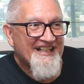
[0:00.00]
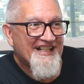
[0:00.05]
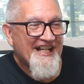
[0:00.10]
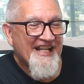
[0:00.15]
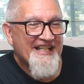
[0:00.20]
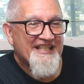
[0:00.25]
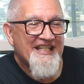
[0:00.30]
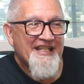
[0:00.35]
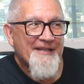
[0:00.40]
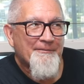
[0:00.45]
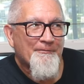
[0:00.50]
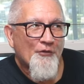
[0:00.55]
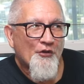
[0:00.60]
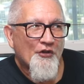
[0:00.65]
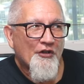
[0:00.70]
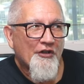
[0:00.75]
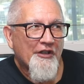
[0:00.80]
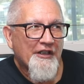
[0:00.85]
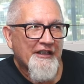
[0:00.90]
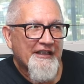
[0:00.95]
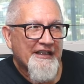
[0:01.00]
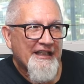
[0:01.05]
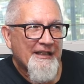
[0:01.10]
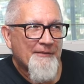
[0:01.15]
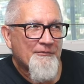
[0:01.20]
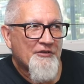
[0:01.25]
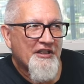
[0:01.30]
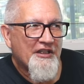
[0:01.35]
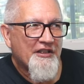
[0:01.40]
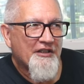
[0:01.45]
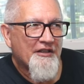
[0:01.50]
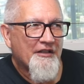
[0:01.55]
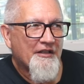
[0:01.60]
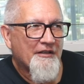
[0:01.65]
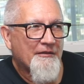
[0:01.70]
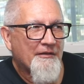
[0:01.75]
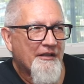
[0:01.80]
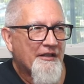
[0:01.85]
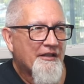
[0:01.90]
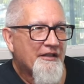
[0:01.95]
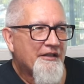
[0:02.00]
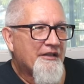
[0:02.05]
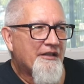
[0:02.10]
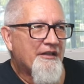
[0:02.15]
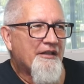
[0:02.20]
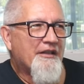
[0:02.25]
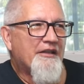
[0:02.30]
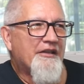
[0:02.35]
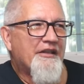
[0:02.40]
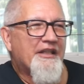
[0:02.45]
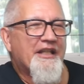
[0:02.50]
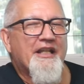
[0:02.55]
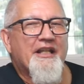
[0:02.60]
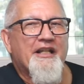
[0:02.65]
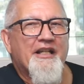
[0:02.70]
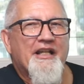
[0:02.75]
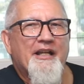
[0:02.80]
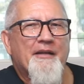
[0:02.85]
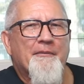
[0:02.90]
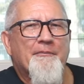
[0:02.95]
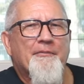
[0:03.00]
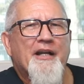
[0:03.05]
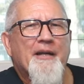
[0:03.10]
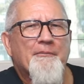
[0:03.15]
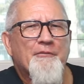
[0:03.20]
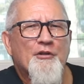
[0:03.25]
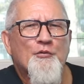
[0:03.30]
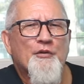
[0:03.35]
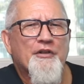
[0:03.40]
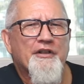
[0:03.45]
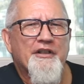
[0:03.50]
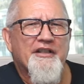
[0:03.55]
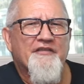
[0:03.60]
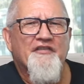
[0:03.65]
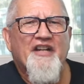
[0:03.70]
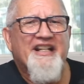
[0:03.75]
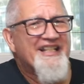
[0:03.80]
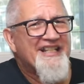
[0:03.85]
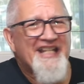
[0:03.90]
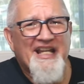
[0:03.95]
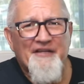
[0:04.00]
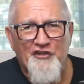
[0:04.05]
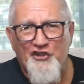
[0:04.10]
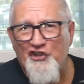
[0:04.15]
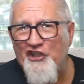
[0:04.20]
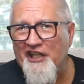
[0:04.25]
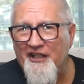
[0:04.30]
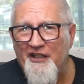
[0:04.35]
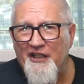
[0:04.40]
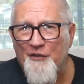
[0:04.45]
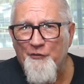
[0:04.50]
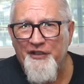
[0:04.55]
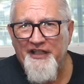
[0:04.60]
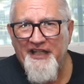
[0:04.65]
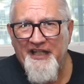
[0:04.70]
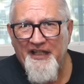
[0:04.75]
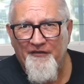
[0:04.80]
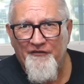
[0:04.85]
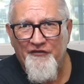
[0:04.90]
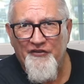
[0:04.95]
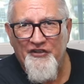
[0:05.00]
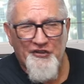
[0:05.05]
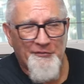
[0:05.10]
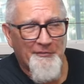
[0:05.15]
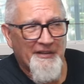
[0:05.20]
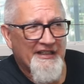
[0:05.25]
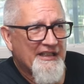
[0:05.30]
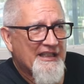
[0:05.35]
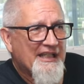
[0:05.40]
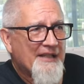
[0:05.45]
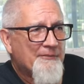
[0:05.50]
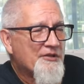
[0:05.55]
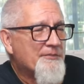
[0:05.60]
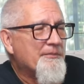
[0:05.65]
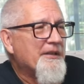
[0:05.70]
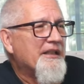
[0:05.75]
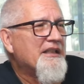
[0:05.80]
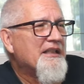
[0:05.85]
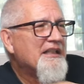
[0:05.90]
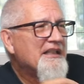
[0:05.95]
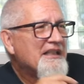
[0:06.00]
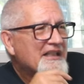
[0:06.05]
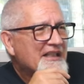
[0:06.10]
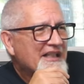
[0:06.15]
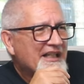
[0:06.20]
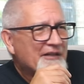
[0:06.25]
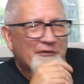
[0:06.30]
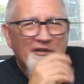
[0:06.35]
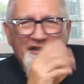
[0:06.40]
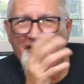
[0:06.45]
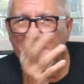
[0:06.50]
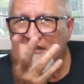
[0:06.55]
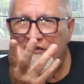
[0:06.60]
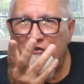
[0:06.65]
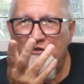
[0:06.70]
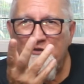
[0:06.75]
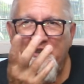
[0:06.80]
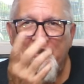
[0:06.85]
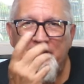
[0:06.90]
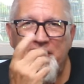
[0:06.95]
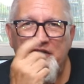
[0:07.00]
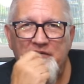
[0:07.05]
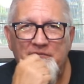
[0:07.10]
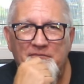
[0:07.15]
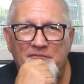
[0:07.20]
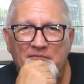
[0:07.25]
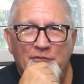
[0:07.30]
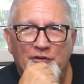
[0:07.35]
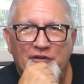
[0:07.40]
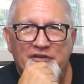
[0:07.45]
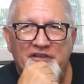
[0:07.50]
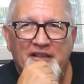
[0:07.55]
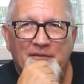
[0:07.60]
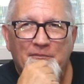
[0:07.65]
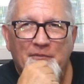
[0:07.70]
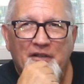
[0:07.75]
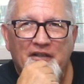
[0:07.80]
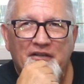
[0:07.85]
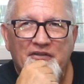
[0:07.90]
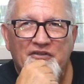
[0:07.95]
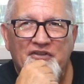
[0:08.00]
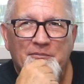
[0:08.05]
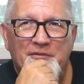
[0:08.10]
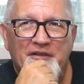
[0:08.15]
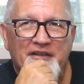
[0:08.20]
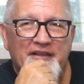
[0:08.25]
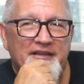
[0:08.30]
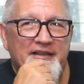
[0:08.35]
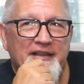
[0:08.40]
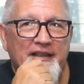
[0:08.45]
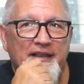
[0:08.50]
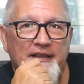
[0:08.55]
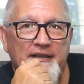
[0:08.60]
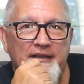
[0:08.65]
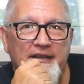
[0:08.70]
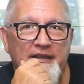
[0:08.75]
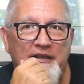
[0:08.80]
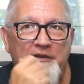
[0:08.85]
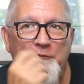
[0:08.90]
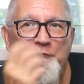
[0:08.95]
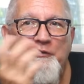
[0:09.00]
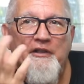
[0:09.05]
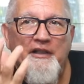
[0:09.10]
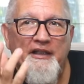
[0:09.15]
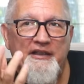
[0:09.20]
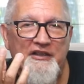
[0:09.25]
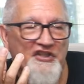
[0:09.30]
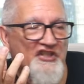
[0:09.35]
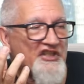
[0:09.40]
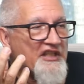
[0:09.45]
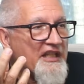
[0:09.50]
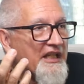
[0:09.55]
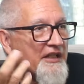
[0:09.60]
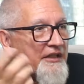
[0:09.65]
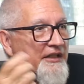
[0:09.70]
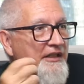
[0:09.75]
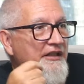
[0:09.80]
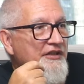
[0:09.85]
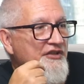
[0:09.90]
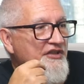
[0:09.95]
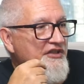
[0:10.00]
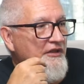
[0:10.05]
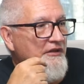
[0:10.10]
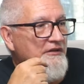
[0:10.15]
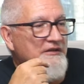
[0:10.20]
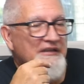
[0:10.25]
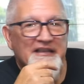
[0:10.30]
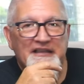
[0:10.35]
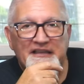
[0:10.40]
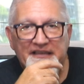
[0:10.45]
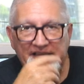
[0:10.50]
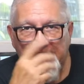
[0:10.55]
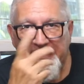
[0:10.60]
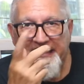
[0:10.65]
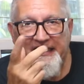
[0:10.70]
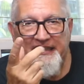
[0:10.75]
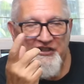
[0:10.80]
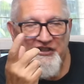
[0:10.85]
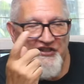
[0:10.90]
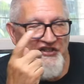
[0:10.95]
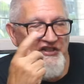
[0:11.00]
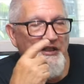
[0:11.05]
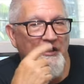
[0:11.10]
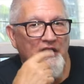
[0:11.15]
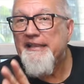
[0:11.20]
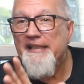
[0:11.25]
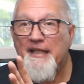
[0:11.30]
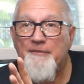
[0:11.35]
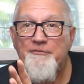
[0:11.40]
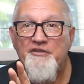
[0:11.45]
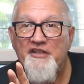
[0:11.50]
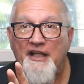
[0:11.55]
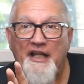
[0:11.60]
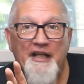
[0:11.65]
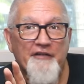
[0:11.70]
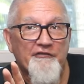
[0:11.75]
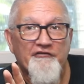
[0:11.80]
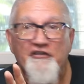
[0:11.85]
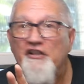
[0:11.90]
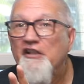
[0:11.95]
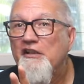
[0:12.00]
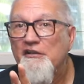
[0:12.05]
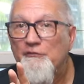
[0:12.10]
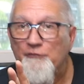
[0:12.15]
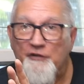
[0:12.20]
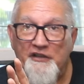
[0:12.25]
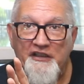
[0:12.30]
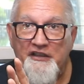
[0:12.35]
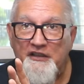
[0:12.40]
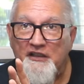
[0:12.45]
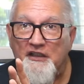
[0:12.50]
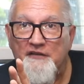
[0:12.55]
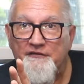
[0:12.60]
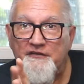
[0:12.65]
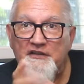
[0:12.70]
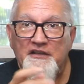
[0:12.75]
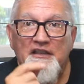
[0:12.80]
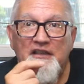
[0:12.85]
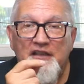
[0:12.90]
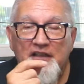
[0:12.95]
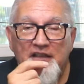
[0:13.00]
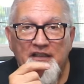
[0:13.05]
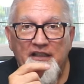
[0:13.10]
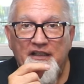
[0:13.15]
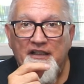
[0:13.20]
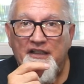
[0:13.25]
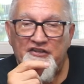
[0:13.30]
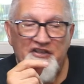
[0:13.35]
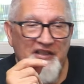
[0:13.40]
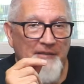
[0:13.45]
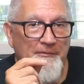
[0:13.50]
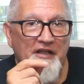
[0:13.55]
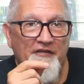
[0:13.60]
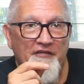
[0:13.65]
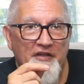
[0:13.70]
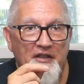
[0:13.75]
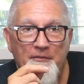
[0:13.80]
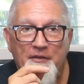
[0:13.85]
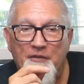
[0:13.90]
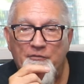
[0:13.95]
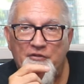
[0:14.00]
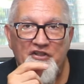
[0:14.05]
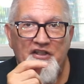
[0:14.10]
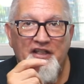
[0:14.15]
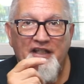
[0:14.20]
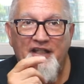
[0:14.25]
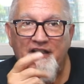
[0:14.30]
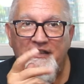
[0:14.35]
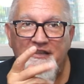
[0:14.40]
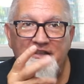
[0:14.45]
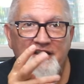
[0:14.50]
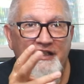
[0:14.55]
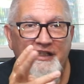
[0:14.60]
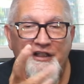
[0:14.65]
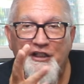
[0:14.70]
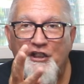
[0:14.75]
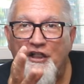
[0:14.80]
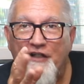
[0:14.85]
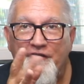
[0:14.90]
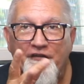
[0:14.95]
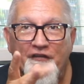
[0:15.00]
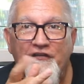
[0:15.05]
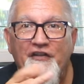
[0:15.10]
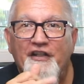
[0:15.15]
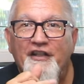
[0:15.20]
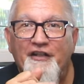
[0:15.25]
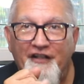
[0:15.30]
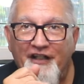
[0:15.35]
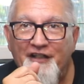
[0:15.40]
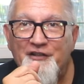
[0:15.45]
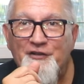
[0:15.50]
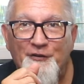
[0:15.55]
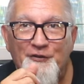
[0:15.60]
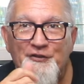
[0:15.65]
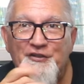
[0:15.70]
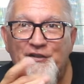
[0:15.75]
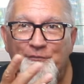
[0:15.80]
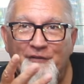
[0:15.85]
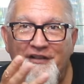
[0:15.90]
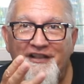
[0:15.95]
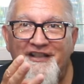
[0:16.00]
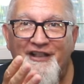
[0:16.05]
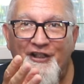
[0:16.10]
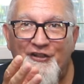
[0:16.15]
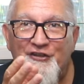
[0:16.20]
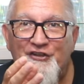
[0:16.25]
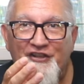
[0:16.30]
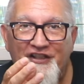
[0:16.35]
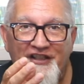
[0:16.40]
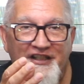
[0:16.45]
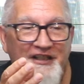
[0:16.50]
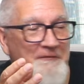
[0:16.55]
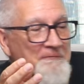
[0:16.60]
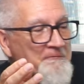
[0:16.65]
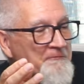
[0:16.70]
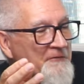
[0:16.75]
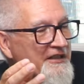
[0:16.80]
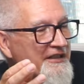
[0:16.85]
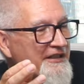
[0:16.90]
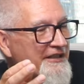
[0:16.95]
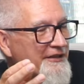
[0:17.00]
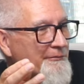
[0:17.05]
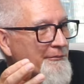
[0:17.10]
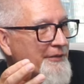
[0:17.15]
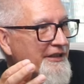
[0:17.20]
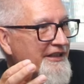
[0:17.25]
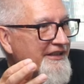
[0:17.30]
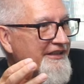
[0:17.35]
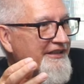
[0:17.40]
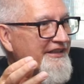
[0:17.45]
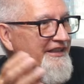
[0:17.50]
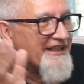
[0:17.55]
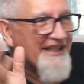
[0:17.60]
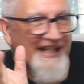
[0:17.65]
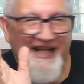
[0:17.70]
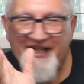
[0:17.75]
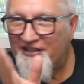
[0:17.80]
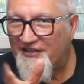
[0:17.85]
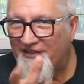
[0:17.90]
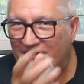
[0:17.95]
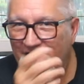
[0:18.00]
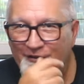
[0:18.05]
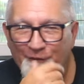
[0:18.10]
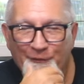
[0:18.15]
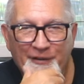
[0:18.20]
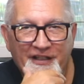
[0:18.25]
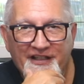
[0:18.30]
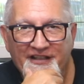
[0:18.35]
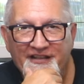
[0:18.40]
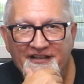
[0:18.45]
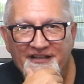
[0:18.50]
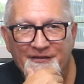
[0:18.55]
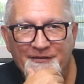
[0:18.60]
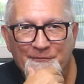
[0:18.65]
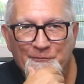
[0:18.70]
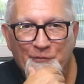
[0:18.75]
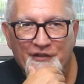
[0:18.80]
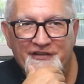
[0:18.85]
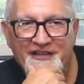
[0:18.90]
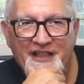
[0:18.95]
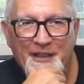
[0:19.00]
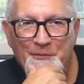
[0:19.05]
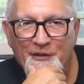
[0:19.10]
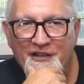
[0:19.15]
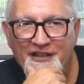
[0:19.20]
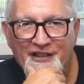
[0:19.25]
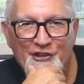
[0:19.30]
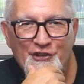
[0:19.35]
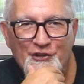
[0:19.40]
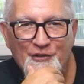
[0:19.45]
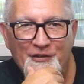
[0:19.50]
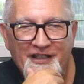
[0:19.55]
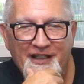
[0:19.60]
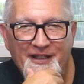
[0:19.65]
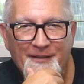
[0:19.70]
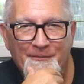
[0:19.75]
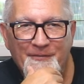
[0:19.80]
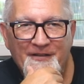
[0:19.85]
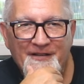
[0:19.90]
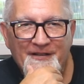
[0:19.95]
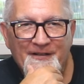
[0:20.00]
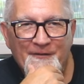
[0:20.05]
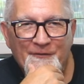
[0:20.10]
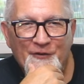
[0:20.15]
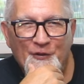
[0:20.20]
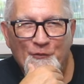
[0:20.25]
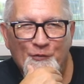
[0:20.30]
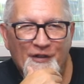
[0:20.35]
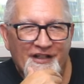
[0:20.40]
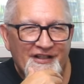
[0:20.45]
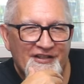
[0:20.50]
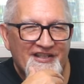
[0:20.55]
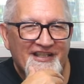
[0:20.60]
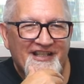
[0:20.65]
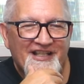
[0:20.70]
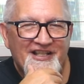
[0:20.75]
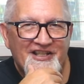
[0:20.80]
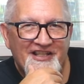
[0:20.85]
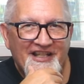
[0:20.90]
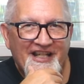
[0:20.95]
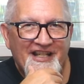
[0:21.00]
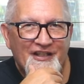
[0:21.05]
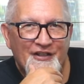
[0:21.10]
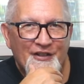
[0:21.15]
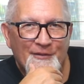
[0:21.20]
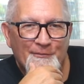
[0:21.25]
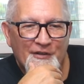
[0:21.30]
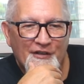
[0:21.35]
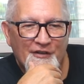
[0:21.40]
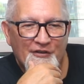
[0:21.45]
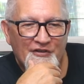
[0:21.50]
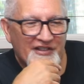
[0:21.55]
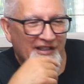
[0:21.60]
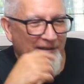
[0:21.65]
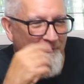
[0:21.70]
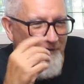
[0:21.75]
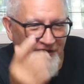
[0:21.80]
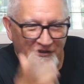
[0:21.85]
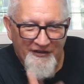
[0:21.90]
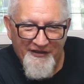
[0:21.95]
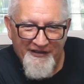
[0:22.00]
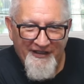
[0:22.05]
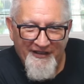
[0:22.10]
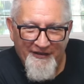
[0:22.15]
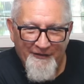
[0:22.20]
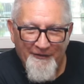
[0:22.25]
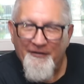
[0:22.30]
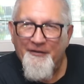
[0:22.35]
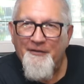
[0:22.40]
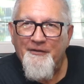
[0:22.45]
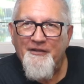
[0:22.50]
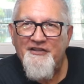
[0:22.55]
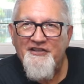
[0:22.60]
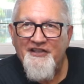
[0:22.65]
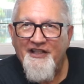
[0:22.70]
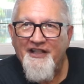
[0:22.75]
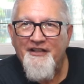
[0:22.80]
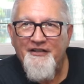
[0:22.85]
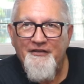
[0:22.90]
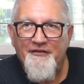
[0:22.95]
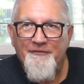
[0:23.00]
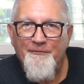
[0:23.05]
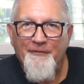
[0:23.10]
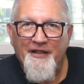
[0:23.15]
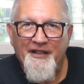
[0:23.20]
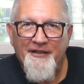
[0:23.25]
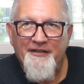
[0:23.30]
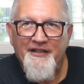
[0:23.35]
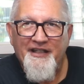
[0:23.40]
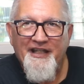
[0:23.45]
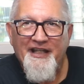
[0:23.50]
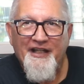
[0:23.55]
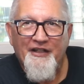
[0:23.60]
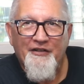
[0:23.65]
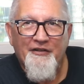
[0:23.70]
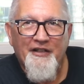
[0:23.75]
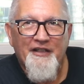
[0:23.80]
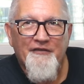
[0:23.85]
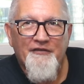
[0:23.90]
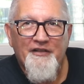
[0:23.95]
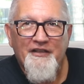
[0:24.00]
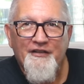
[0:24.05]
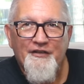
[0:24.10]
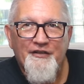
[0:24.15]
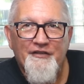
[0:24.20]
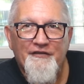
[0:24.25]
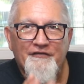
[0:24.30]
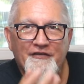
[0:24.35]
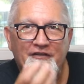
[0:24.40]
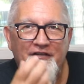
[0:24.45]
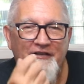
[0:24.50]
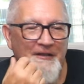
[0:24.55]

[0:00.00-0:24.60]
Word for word: I keep more games here than I probably would. If I didn't have this channel, I wouldn't have this many games, but we're at the 200 board game mark, something like that, and we like to stay there, so I had to sell games that I really, really love. Yes, uh, Some of hard. them, it was like cutting off a finger, I yeah, told somebody it was yesterday. really hard to sell some but of those. that's just the way board gaming is. You keep the ones that excite you the most. I mean, look how excited my cat Gravy is yeah. for